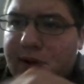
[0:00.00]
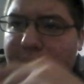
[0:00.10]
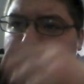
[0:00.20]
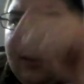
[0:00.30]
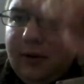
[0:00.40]

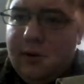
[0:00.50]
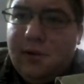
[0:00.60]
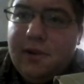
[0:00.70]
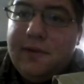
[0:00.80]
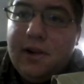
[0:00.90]
and you could
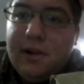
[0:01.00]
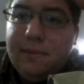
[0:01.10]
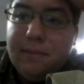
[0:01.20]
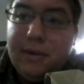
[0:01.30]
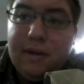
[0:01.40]
lift it
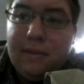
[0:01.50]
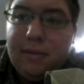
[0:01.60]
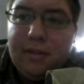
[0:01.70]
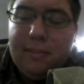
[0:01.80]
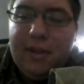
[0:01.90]
up and put it on
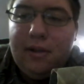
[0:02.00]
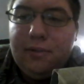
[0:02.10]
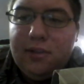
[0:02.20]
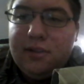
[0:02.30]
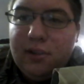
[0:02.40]
one of the
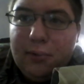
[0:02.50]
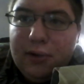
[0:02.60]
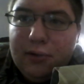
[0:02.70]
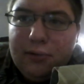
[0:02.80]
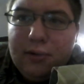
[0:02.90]
panels. That's not
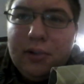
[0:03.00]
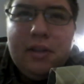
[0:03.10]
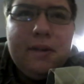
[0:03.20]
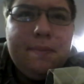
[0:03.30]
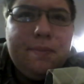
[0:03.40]

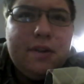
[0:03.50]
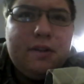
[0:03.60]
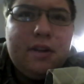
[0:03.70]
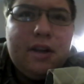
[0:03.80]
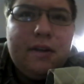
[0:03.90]

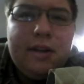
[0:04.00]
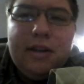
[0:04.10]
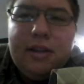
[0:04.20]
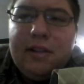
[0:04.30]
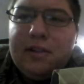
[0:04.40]
how I
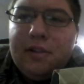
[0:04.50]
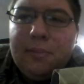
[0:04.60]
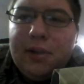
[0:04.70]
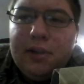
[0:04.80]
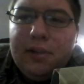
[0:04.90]
did it. That's how
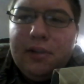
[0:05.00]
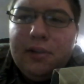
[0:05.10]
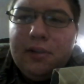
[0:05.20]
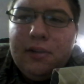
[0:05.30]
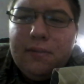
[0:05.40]

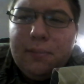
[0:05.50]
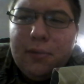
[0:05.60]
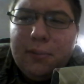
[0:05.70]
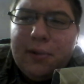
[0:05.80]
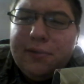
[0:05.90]

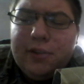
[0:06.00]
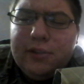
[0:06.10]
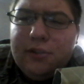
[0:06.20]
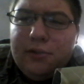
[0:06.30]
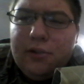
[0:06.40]
one of my
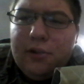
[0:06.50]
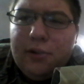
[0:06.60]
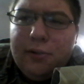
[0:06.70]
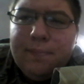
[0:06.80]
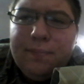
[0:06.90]
friends used to
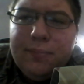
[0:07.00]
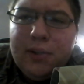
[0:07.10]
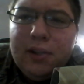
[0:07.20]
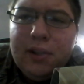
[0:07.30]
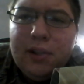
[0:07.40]
do it.
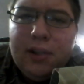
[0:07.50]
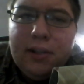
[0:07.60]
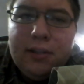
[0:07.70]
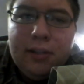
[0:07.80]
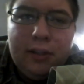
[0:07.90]

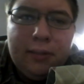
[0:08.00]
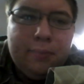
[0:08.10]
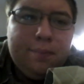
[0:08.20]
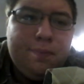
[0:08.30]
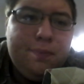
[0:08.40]

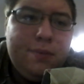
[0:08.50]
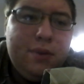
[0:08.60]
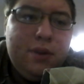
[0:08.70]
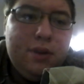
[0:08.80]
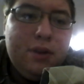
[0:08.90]

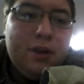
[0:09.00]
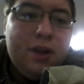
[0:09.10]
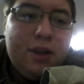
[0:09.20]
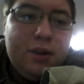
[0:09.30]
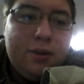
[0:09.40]

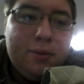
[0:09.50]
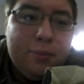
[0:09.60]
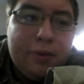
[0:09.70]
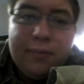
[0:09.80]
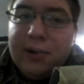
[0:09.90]

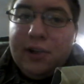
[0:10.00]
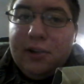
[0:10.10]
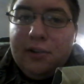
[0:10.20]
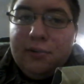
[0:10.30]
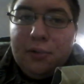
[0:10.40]
My friend in
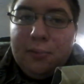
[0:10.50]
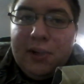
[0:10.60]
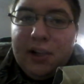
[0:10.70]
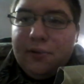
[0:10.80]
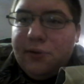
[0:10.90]
his room,
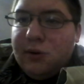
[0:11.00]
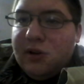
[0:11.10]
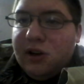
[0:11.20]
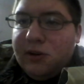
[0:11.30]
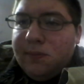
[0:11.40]
he had a
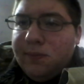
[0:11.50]
futon,